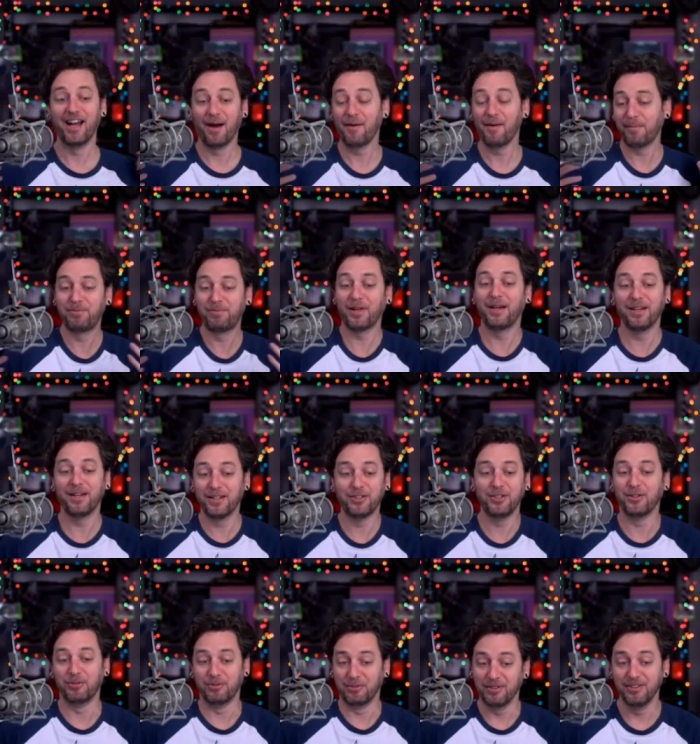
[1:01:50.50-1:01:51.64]
I'm uh, playing a
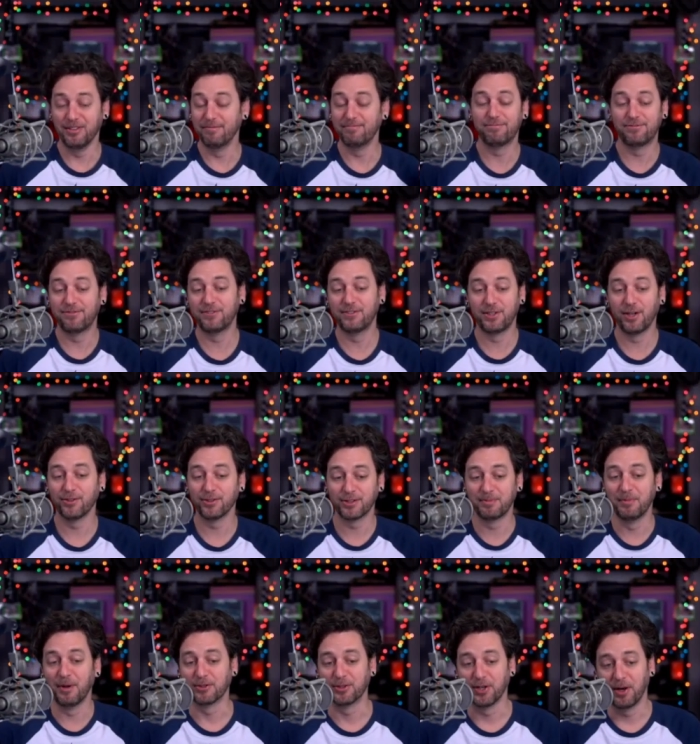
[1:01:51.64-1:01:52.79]
dude. Total
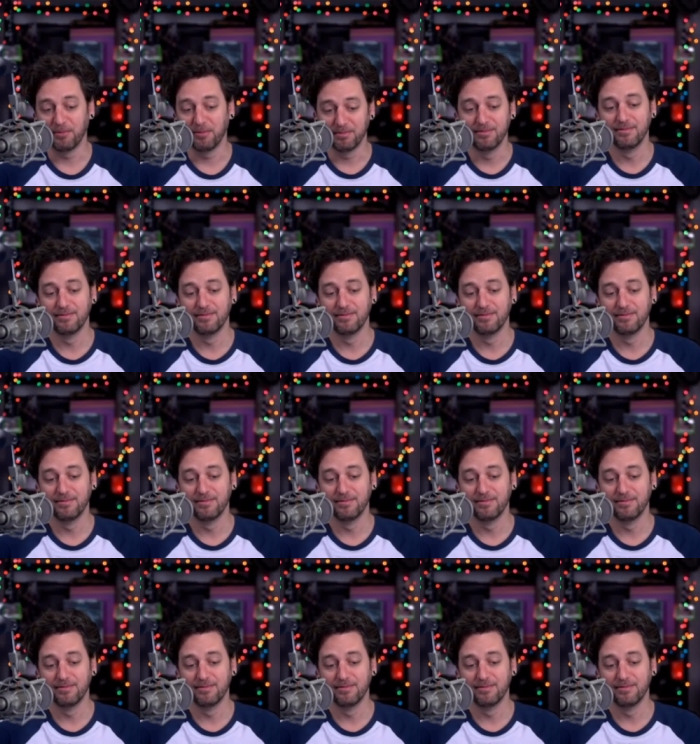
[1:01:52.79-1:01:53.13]
smoke show.